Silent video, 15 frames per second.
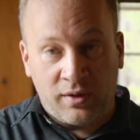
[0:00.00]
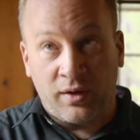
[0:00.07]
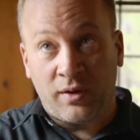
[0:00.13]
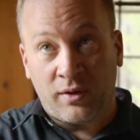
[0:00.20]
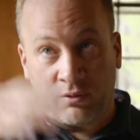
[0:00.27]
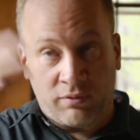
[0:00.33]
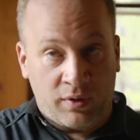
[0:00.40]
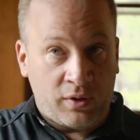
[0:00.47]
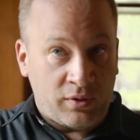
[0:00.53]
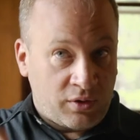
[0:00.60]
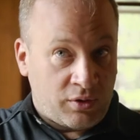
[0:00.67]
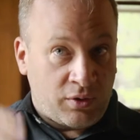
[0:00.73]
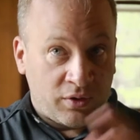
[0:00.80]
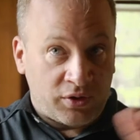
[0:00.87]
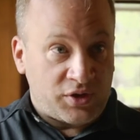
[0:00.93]
the
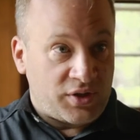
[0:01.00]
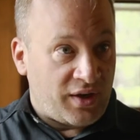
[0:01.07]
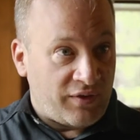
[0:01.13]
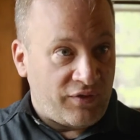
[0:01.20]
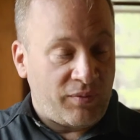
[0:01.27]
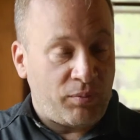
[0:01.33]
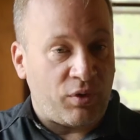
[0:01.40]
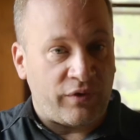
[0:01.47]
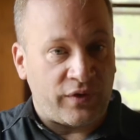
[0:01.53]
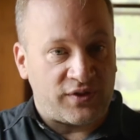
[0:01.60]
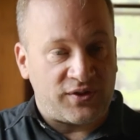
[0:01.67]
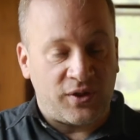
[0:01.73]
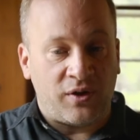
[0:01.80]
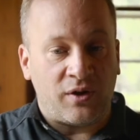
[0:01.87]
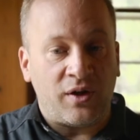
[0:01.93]
grand chef,
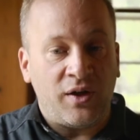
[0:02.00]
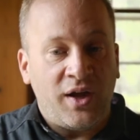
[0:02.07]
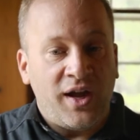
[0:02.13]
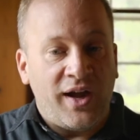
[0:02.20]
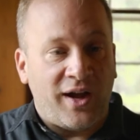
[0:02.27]
professor,